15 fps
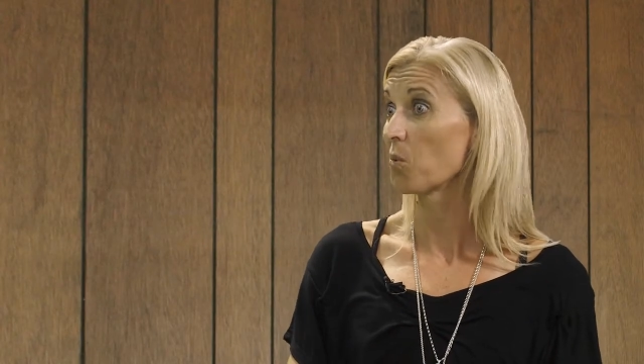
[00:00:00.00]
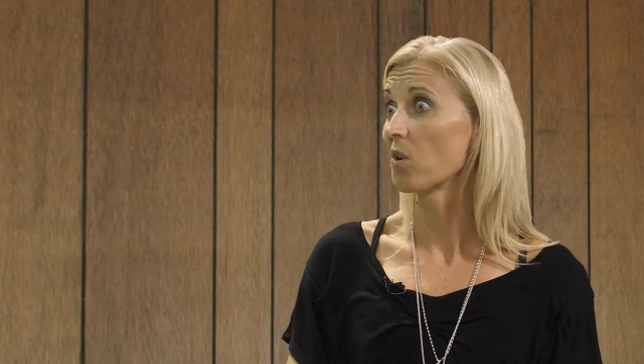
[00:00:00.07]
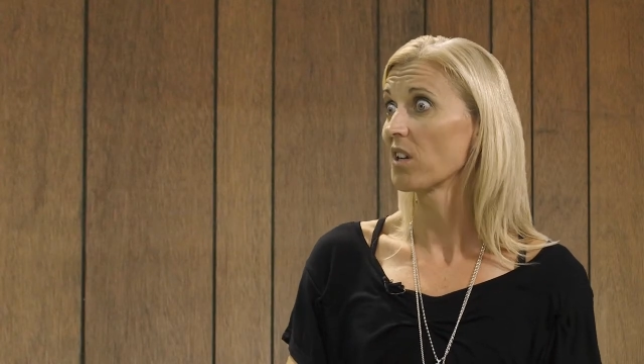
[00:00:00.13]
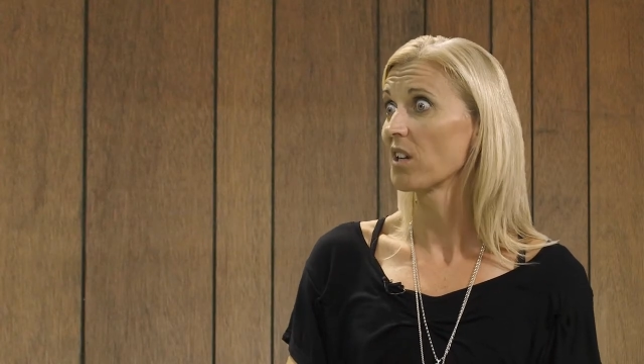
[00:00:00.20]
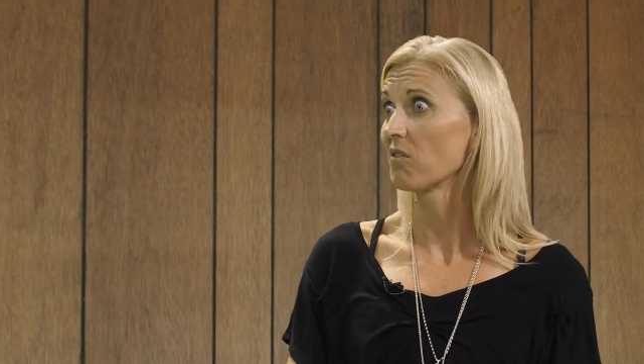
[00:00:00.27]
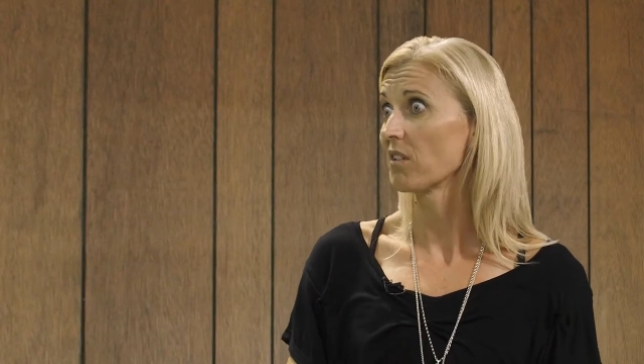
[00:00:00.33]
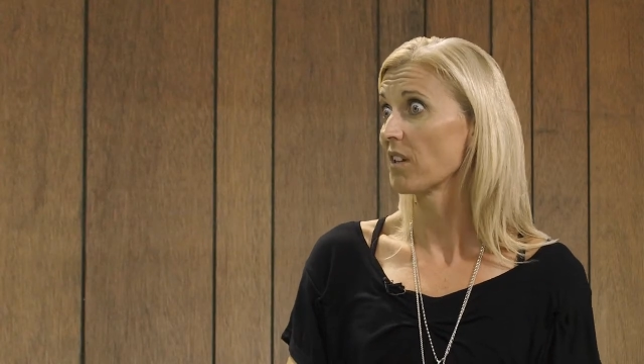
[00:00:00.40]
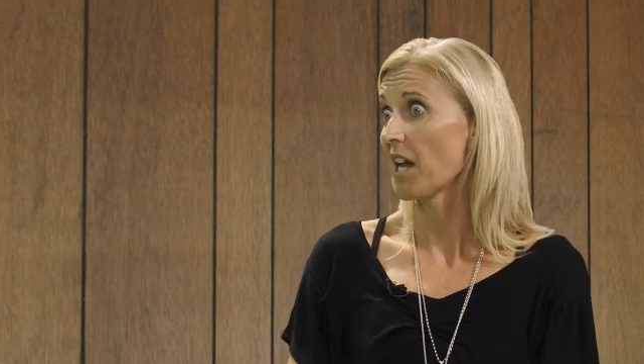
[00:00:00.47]

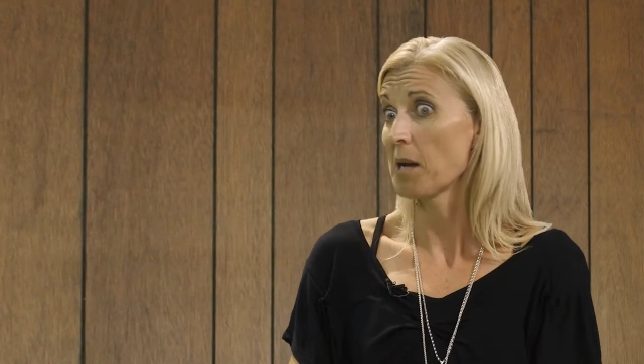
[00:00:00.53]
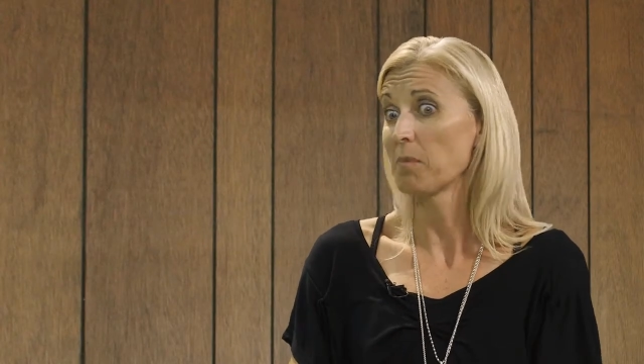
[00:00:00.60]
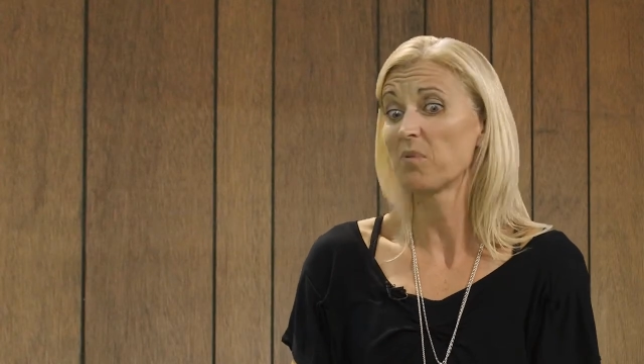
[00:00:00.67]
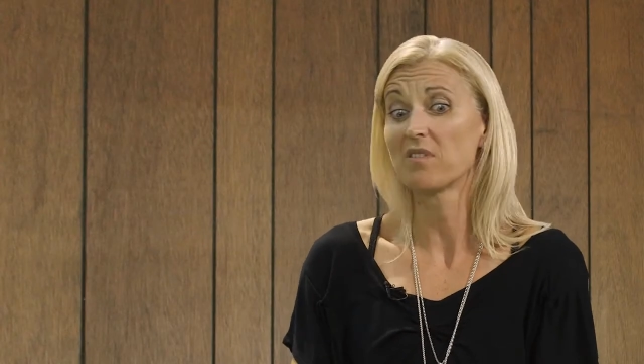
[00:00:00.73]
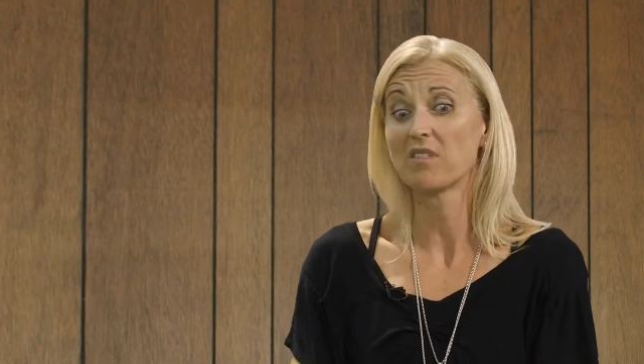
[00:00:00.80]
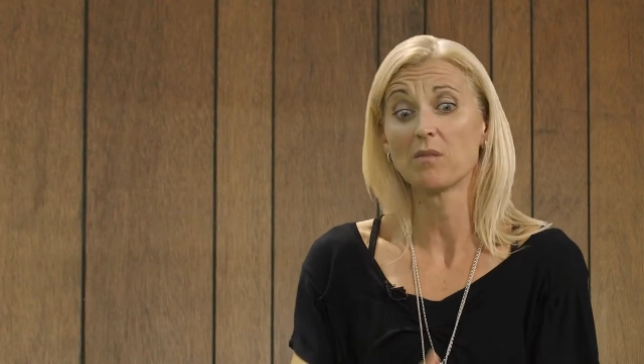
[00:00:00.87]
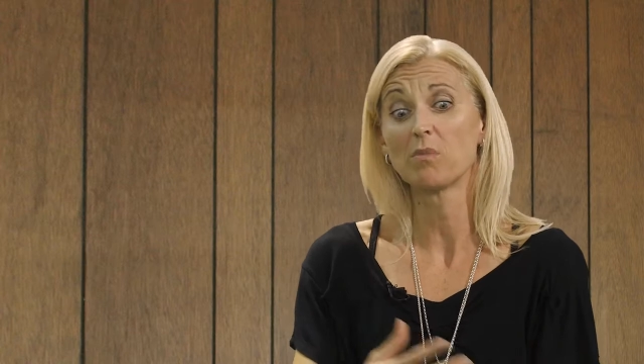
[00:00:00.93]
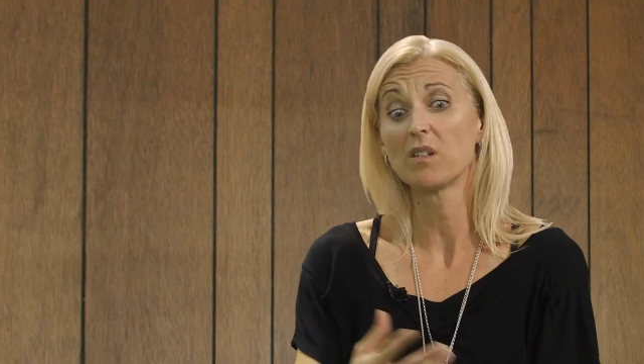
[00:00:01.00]
whatever
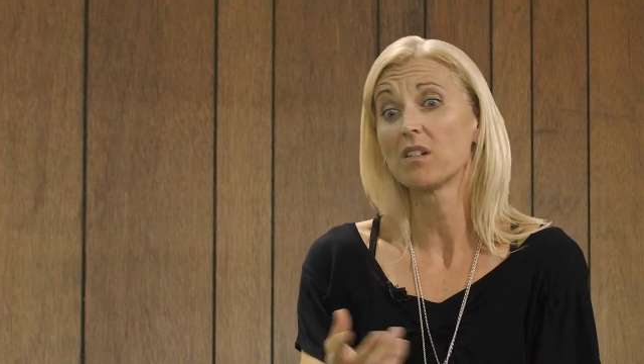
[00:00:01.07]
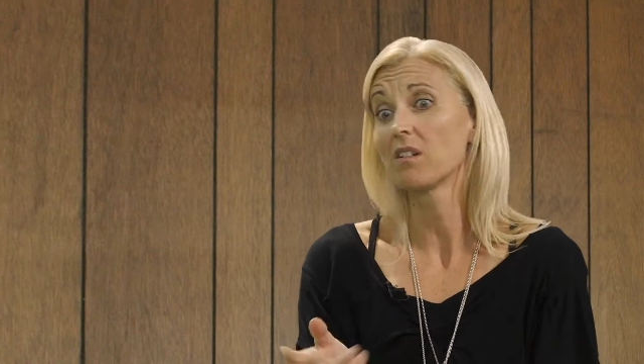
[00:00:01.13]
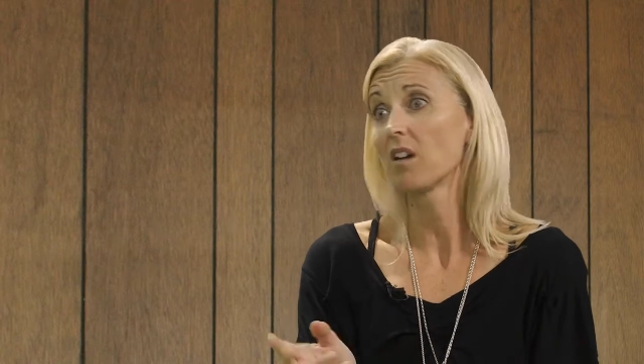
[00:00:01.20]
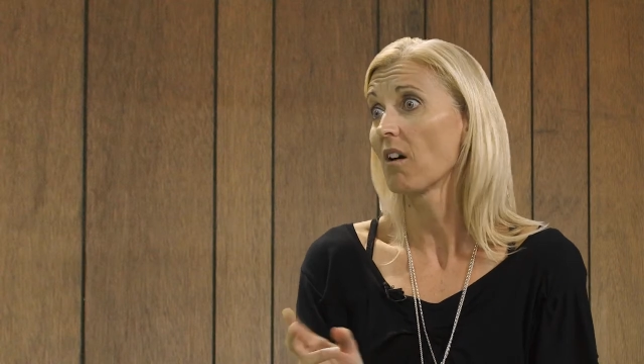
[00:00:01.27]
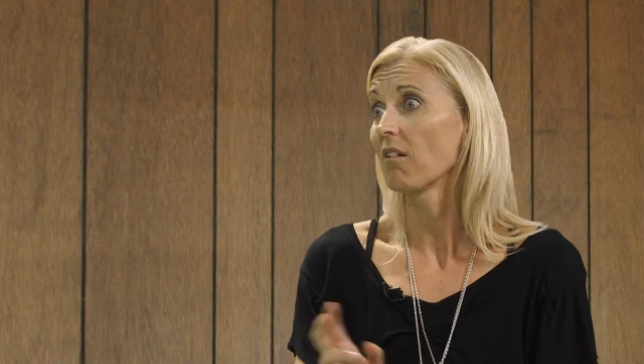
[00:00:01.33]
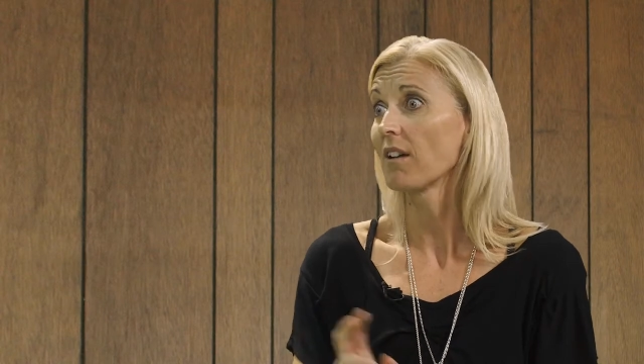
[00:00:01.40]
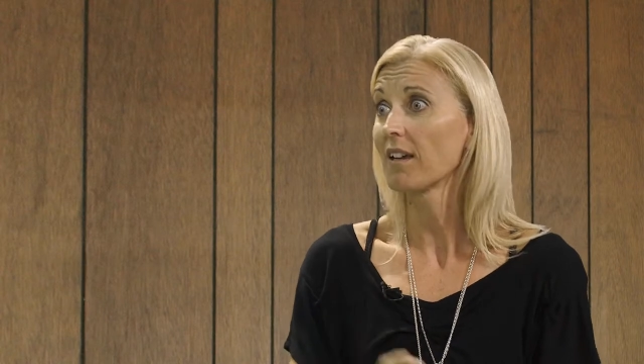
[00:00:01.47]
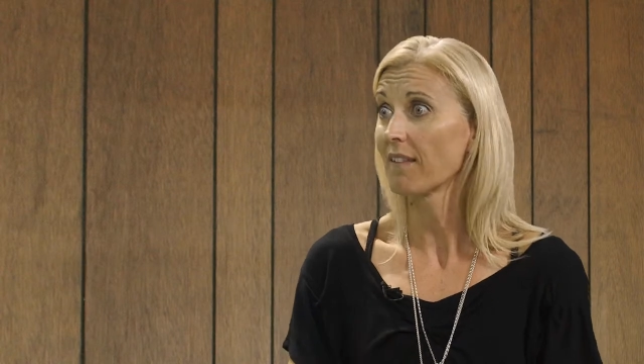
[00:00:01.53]
happened to be
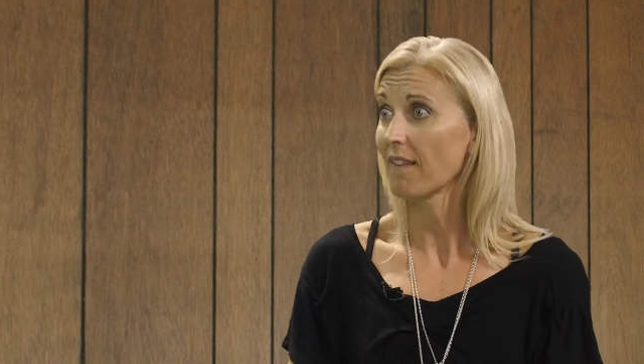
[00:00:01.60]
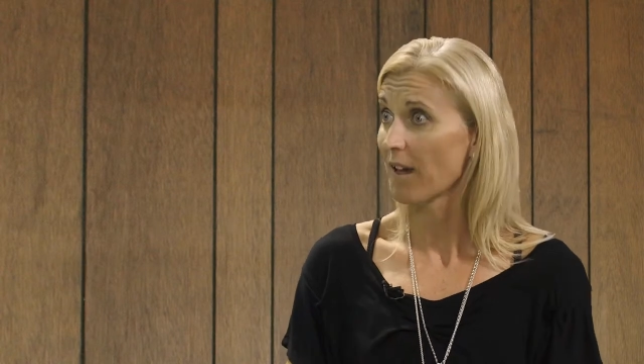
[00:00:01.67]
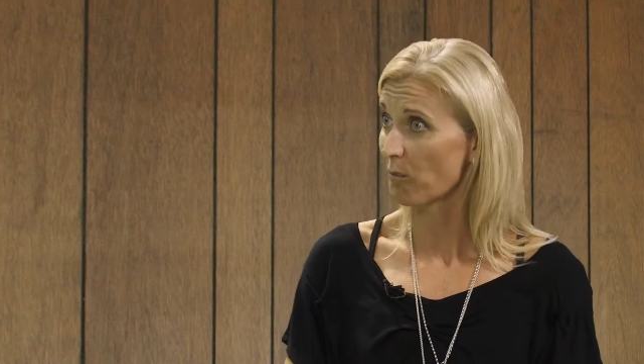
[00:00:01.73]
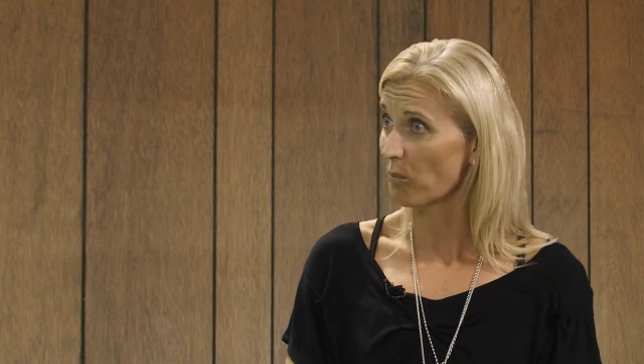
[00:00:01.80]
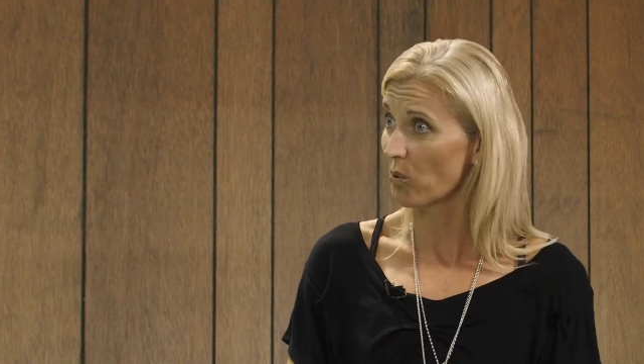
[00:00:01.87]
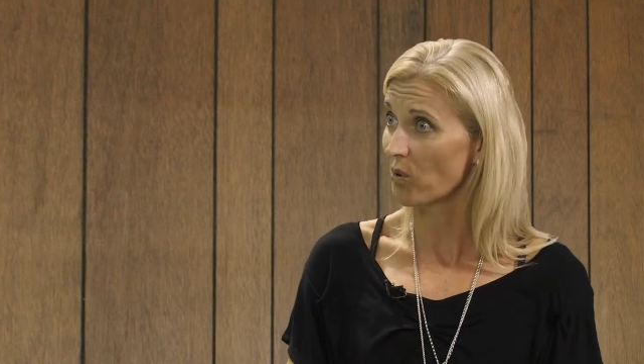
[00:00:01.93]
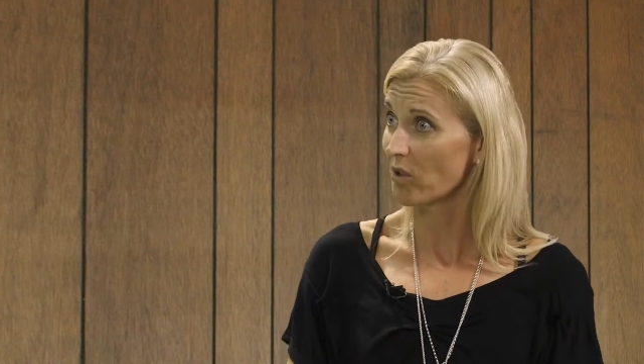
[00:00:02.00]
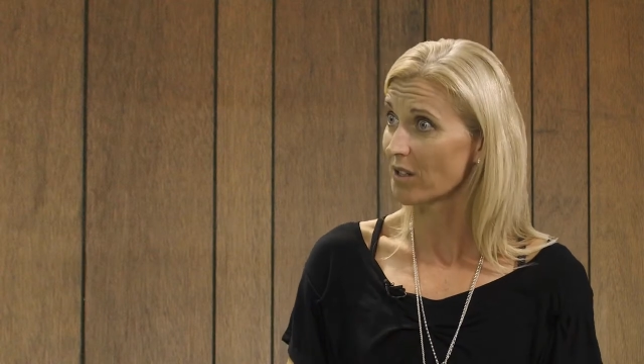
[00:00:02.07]
going at
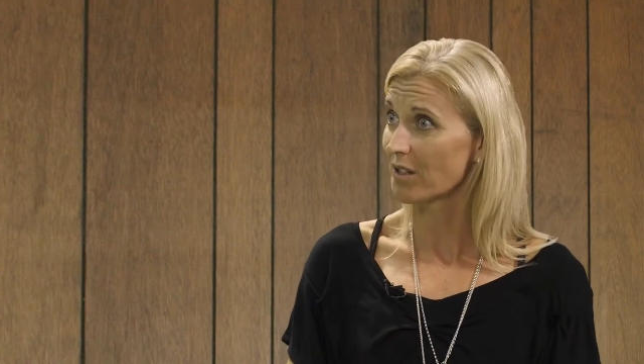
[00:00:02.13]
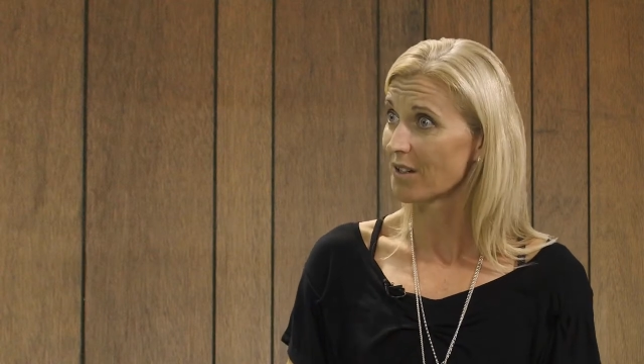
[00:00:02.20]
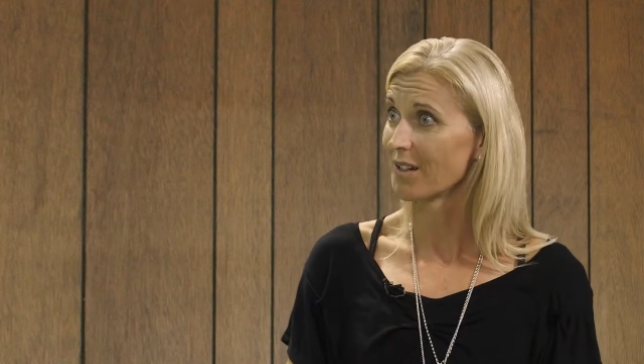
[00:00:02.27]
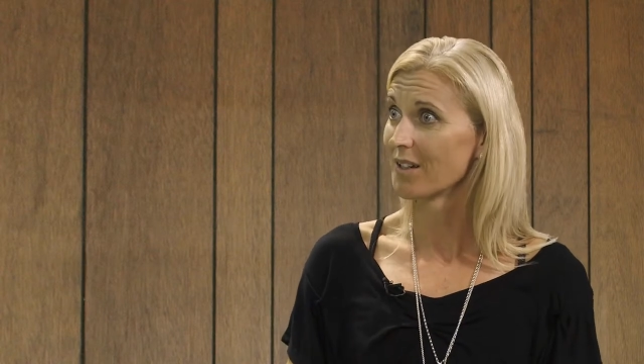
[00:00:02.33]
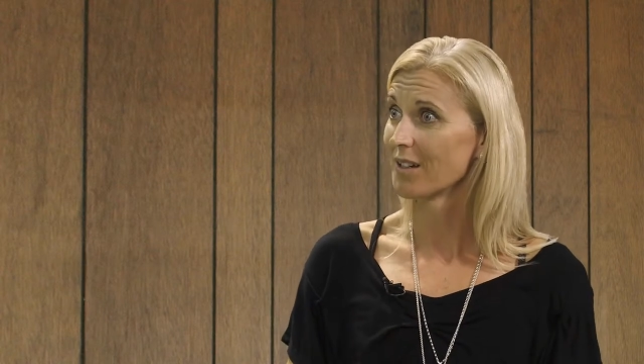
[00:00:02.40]
that point.